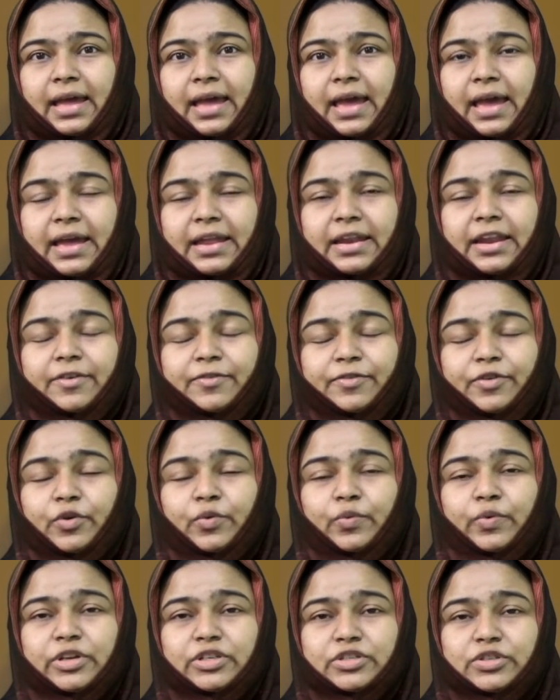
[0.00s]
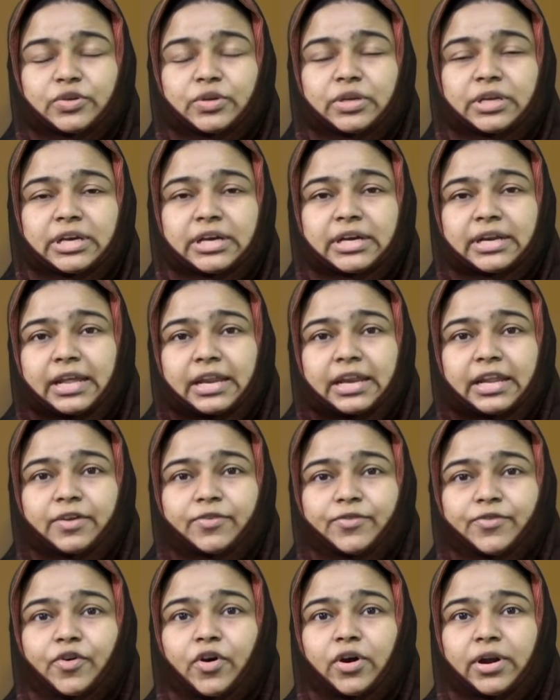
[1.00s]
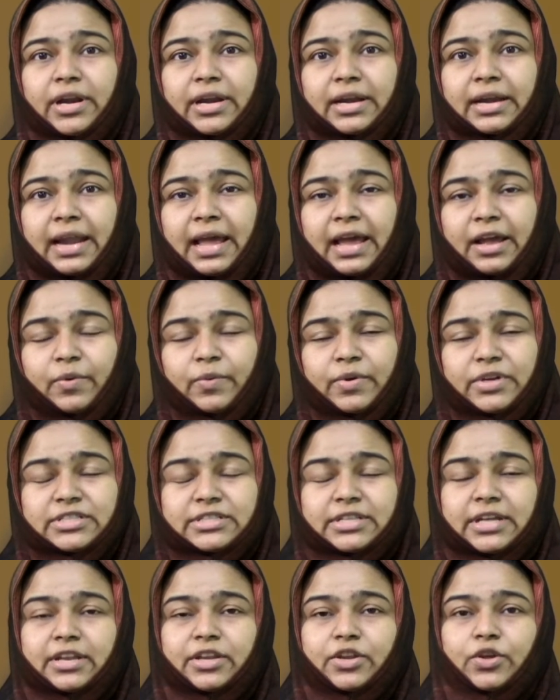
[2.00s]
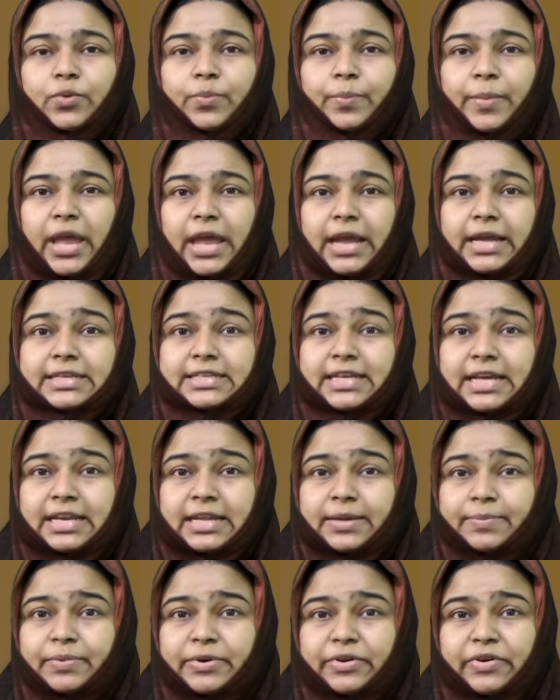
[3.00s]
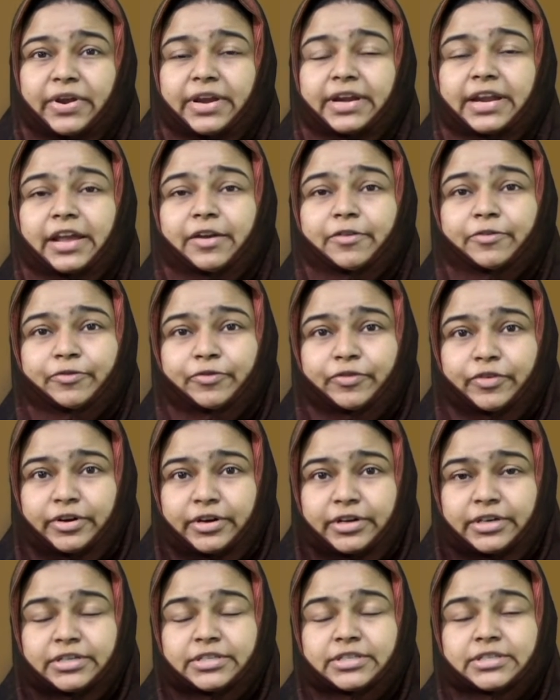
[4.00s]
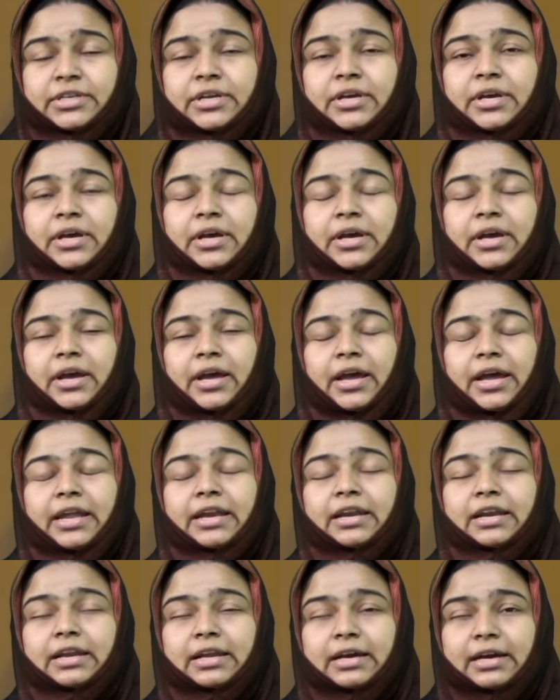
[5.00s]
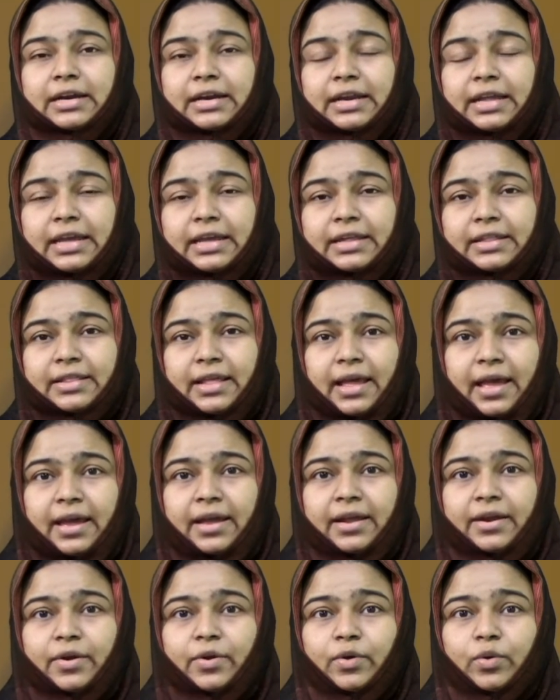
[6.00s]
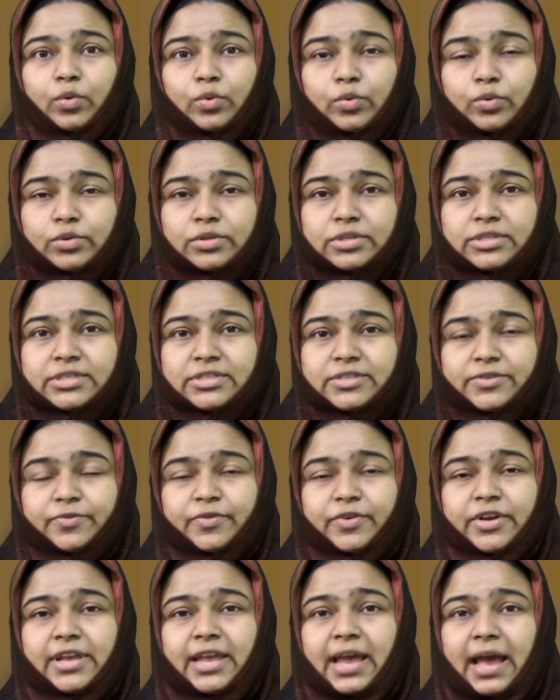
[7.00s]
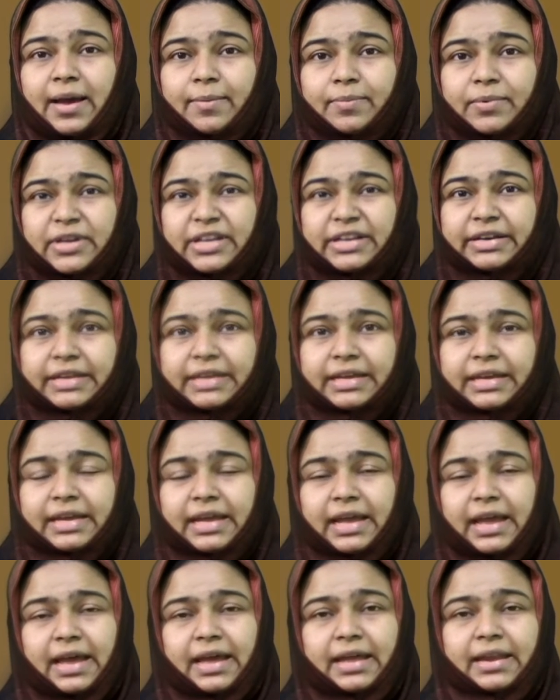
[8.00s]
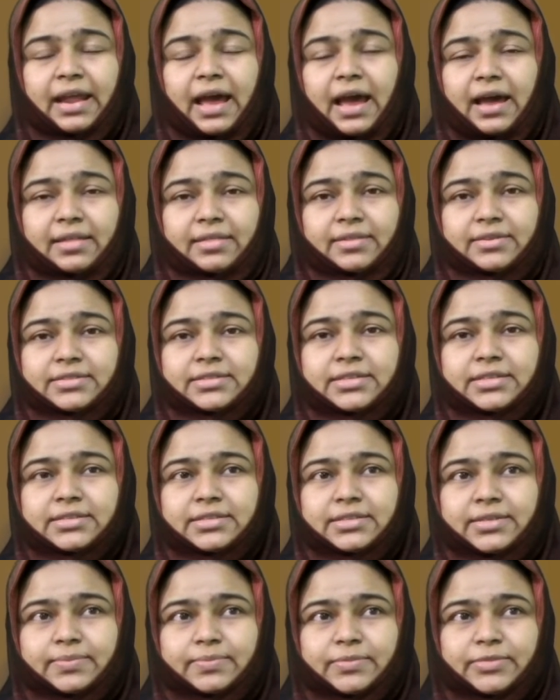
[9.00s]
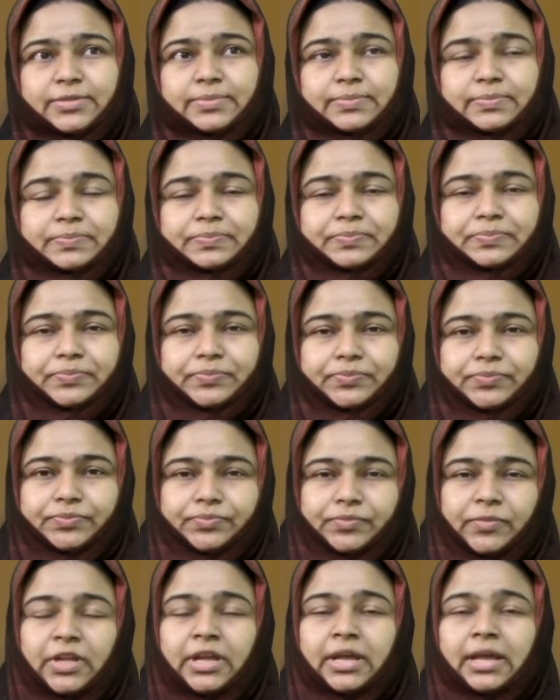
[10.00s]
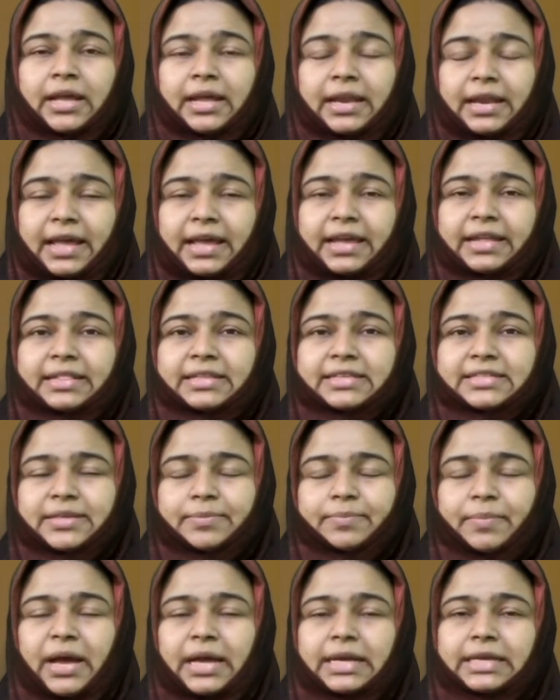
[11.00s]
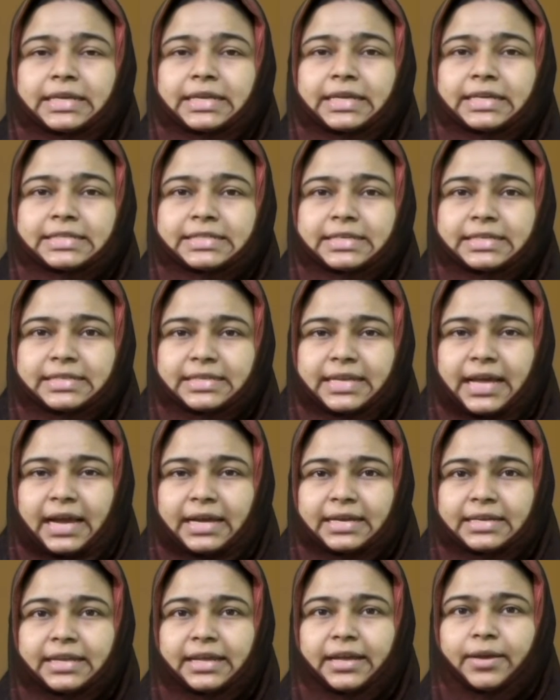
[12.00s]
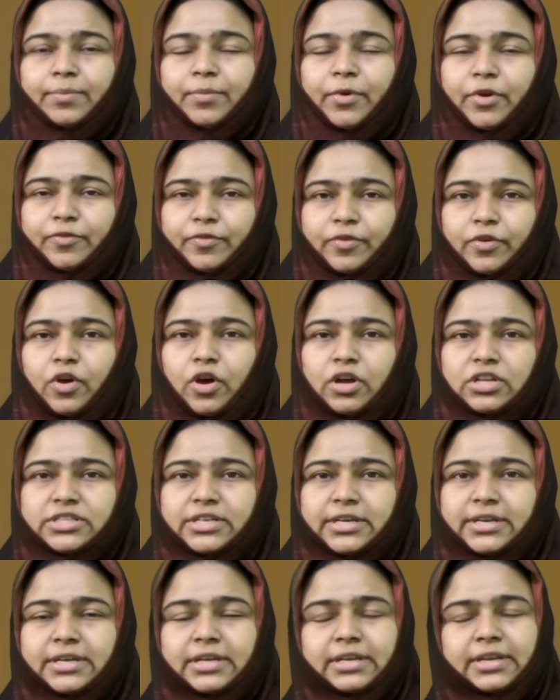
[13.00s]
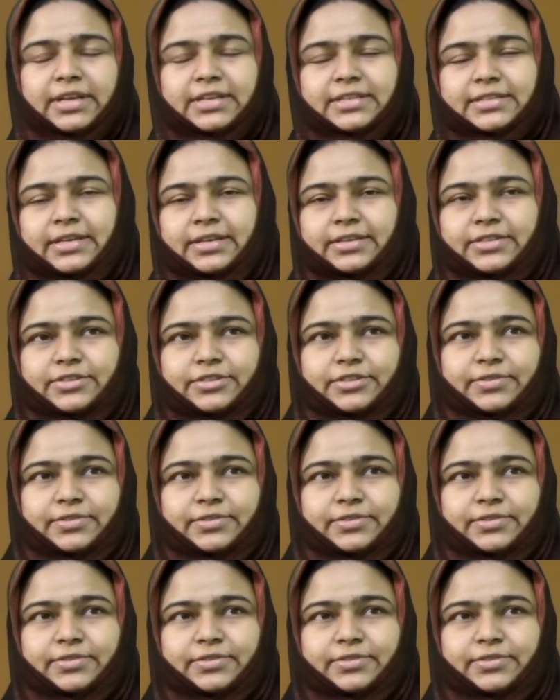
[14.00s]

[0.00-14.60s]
and if you wish to learn any foreign language, then you make deliberate efforts in learning their rules, vocabulary and other systems like the semantic, syntactic, morphological, etc.